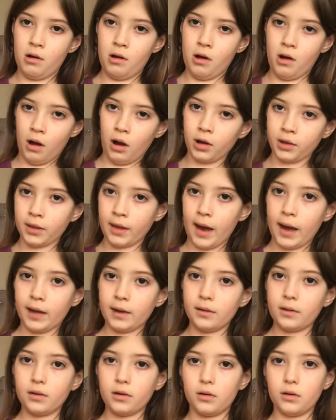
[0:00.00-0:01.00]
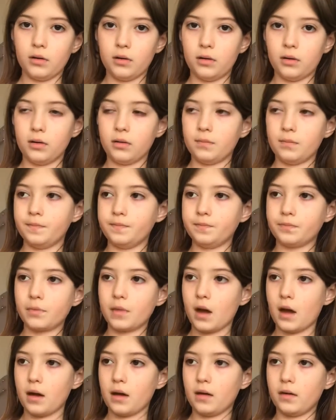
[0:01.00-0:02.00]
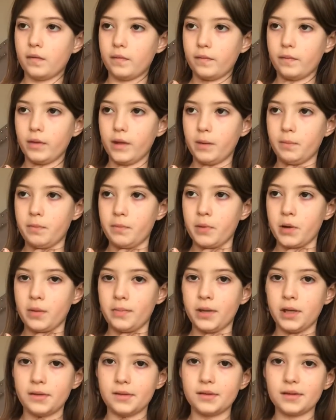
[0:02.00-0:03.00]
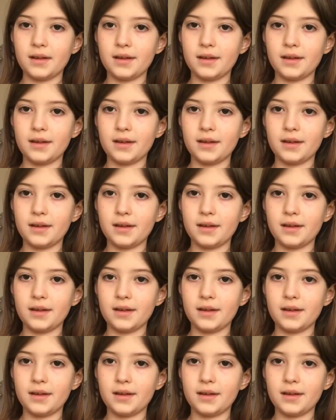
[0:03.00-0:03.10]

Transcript: online. Oh. I have, like, burpees.